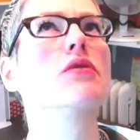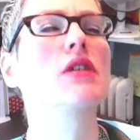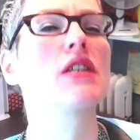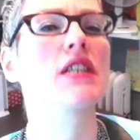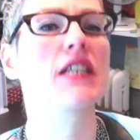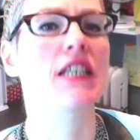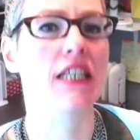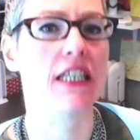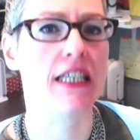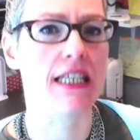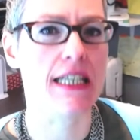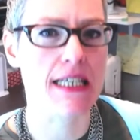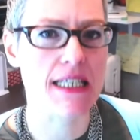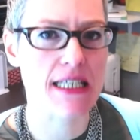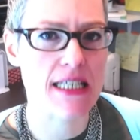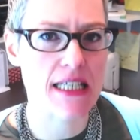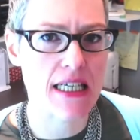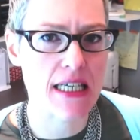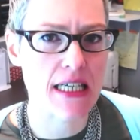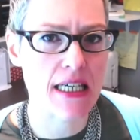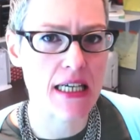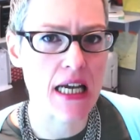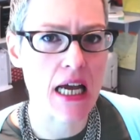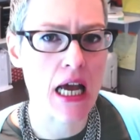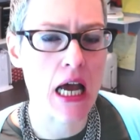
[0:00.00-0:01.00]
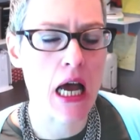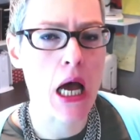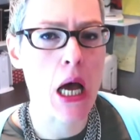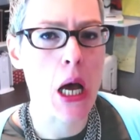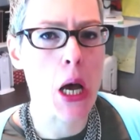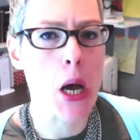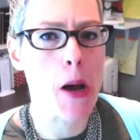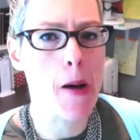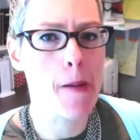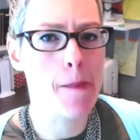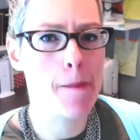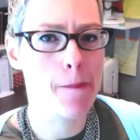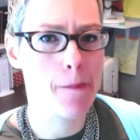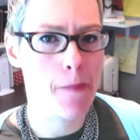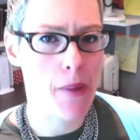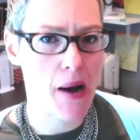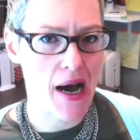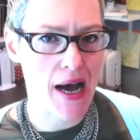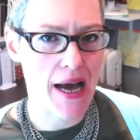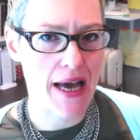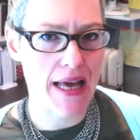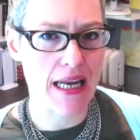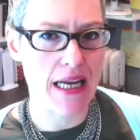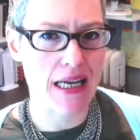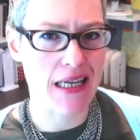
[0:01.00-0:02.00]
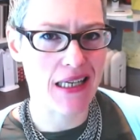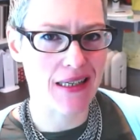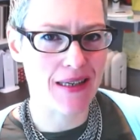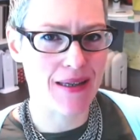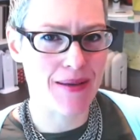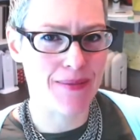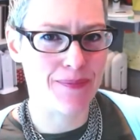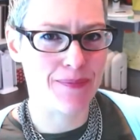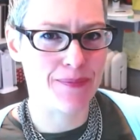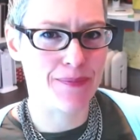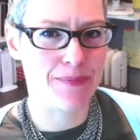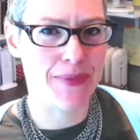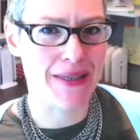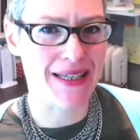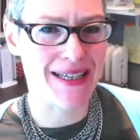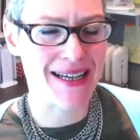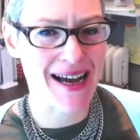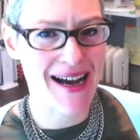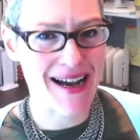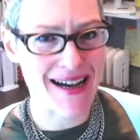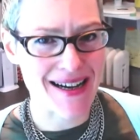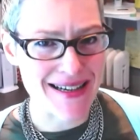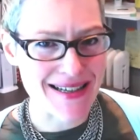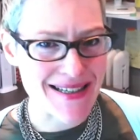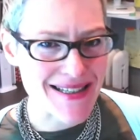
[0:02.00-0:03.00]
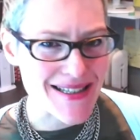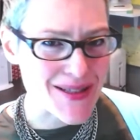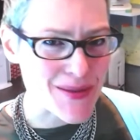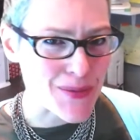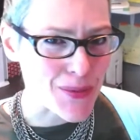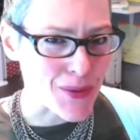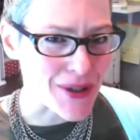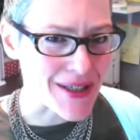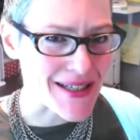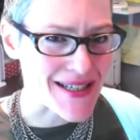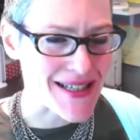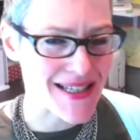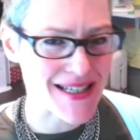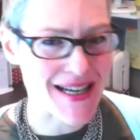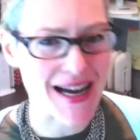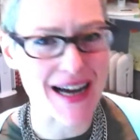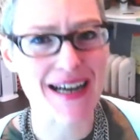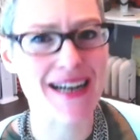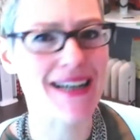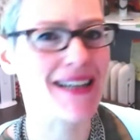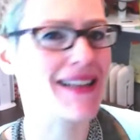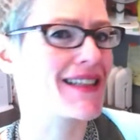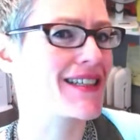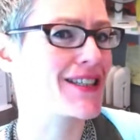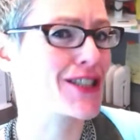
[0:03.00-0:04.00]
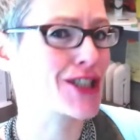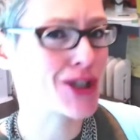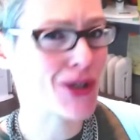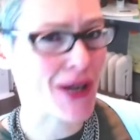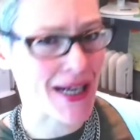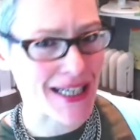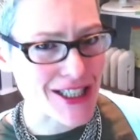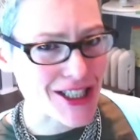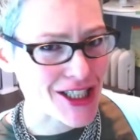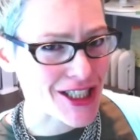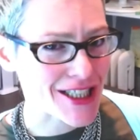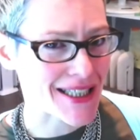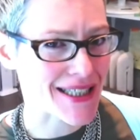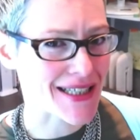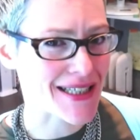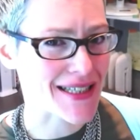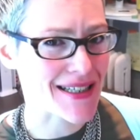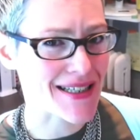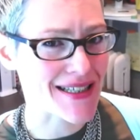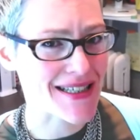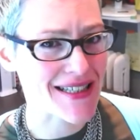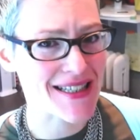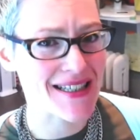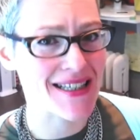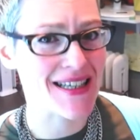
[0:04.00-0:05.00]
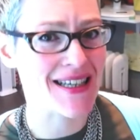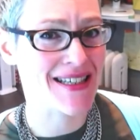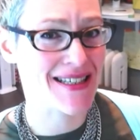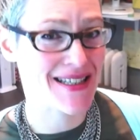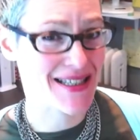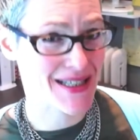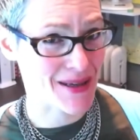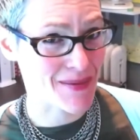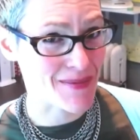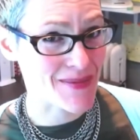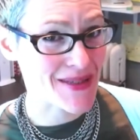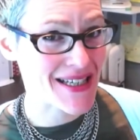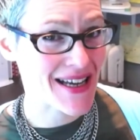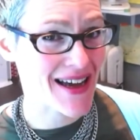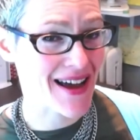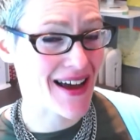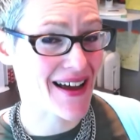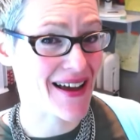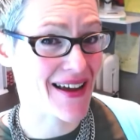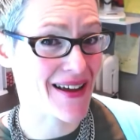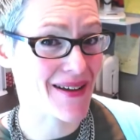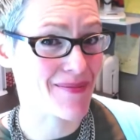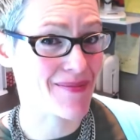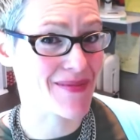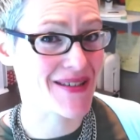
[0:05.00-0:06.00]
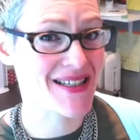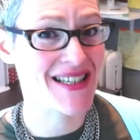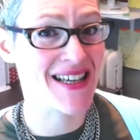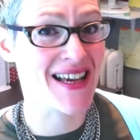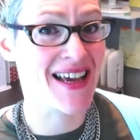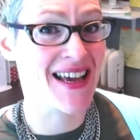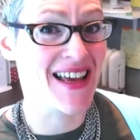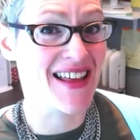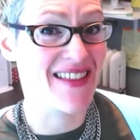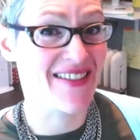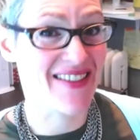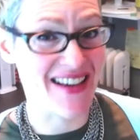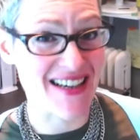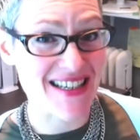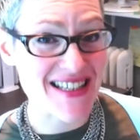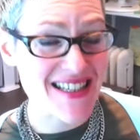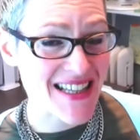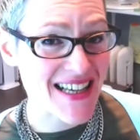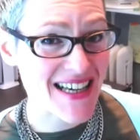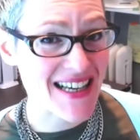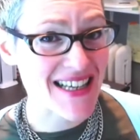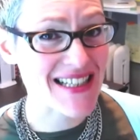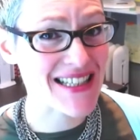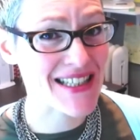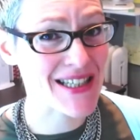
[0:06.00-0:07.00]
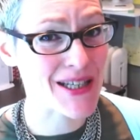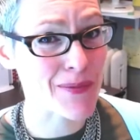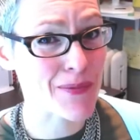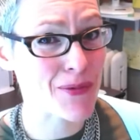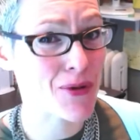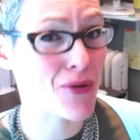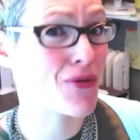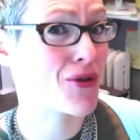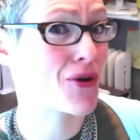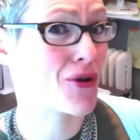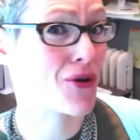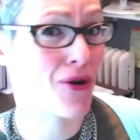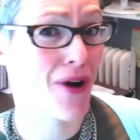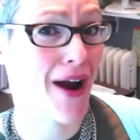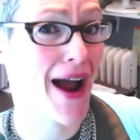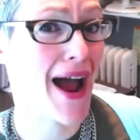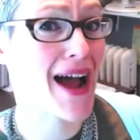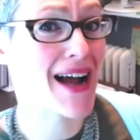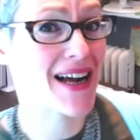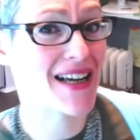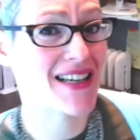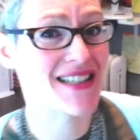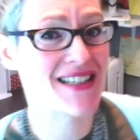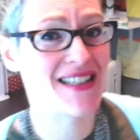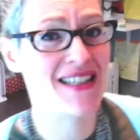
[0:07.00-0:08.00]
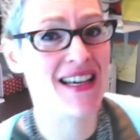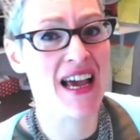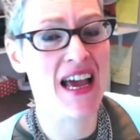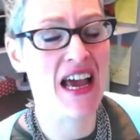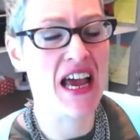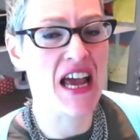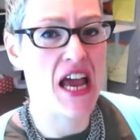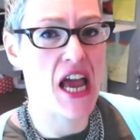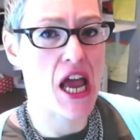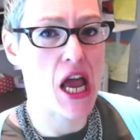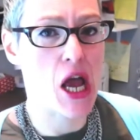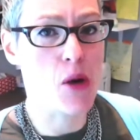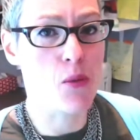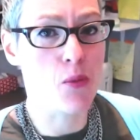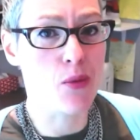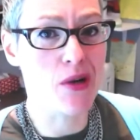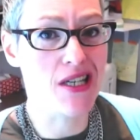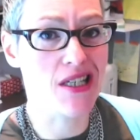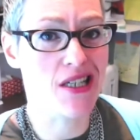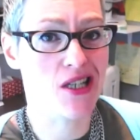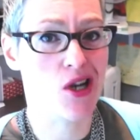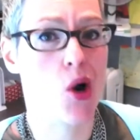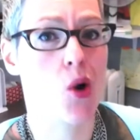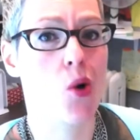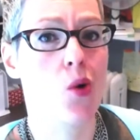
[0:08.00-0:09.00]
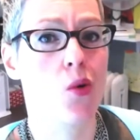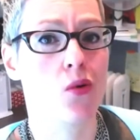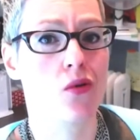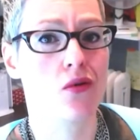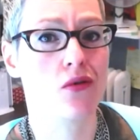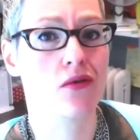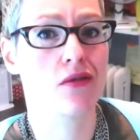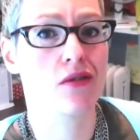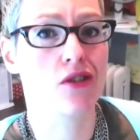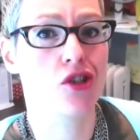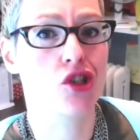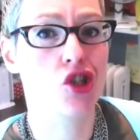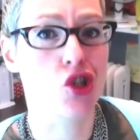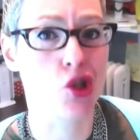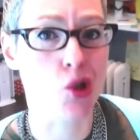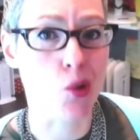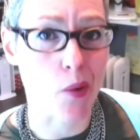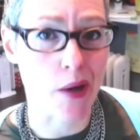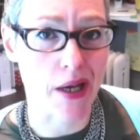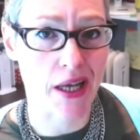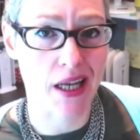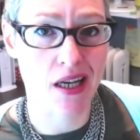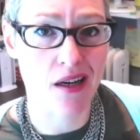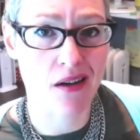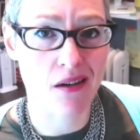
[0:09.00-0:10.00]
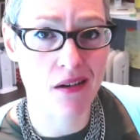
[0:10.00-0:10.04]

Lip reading: easy, but because we're stuck in the trenches, sometimes these things slip through the cracks and we don't do it.